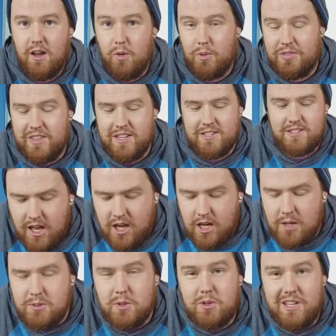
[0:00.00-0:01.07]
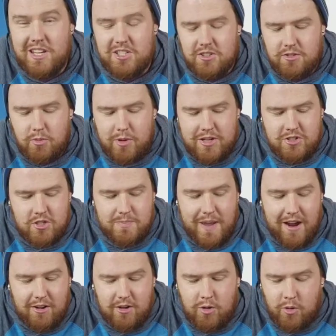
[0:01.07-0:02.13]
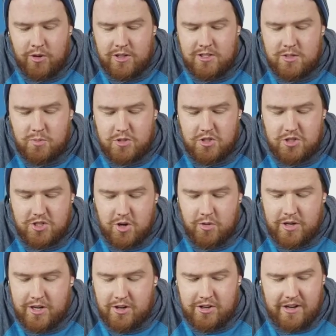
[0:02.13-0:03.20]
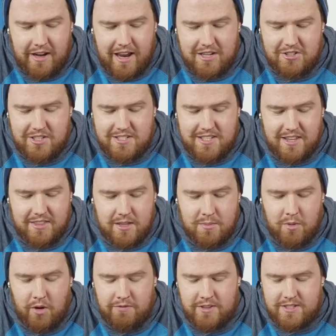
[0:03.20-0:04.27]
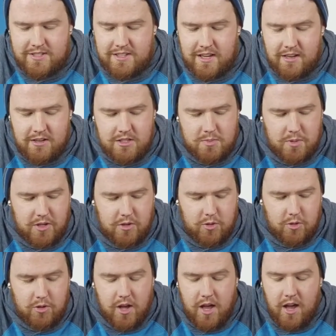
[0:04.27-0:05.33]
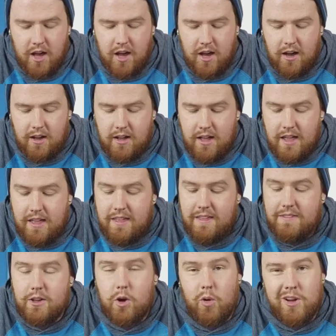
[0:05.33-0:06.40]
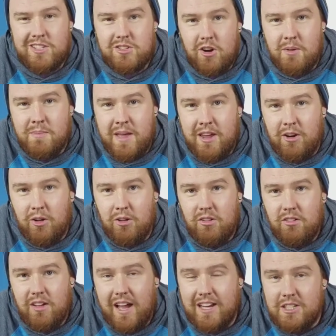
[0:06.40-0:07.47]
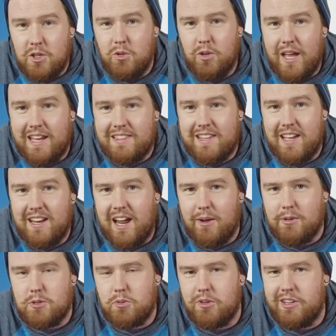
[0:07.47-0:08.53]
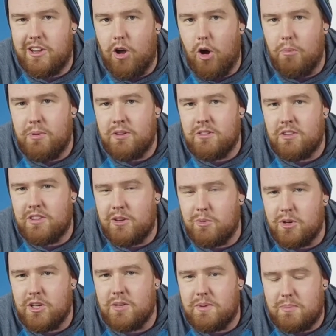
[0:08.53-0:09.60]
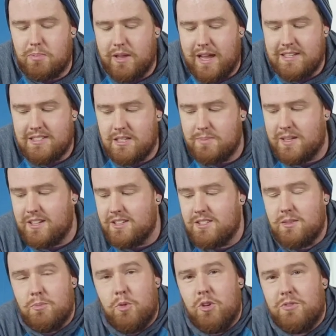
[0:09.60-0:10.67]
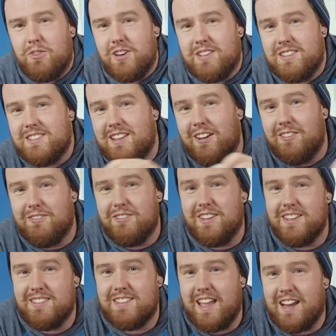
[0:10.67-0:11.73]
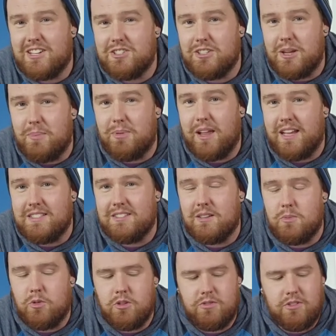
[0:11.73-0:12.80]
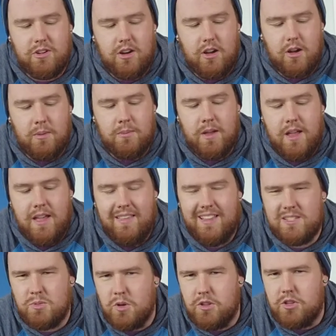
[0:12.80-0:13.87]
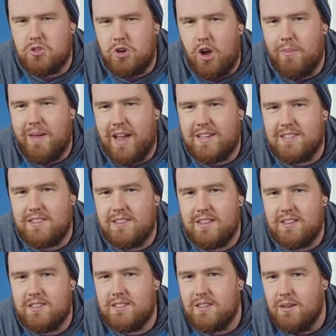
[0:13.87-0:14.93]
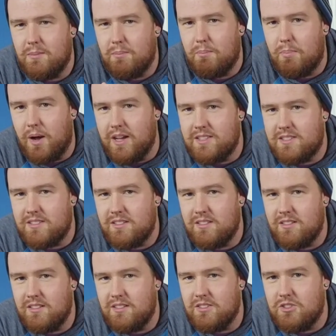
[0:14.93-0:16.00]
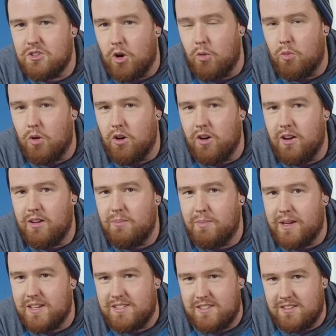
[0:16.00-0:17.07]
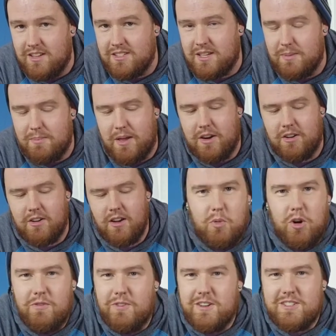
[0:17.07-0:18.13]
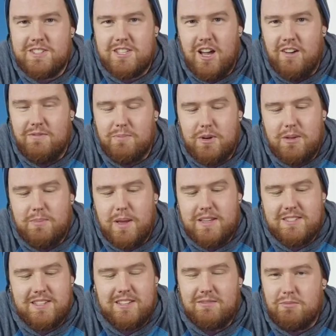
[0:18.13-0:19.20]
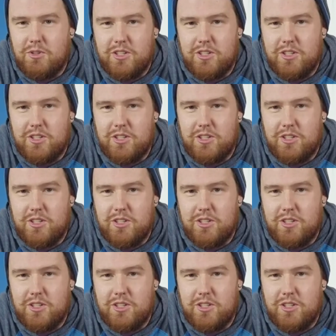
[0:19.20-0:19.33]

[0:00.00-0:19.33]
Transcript: With this, comes with each of the Rangers power coins, which are shown here, and you can actually set them on this stand. It's pretty cool. Uh, the coins are metal. I do like that. I was really hoping that they were going to be plastic because the morpher itself is actually a plastic morpher. Um, that's one of the drawbacks to this, but don't worry because it does get better. Morpher itself, pretty basic.